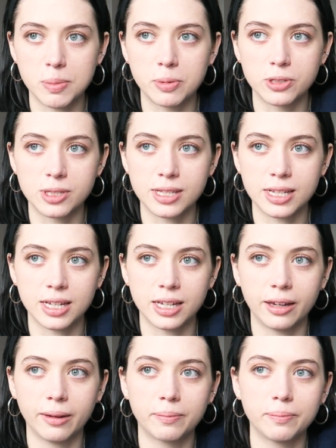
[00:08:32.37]
people
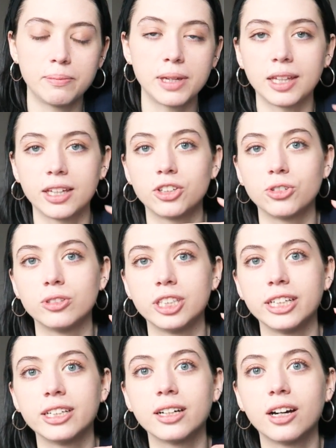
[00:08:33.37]
see me
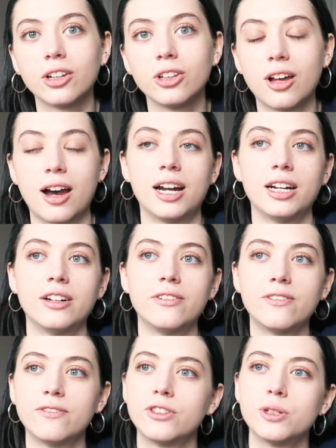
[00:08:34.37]
doing a lot of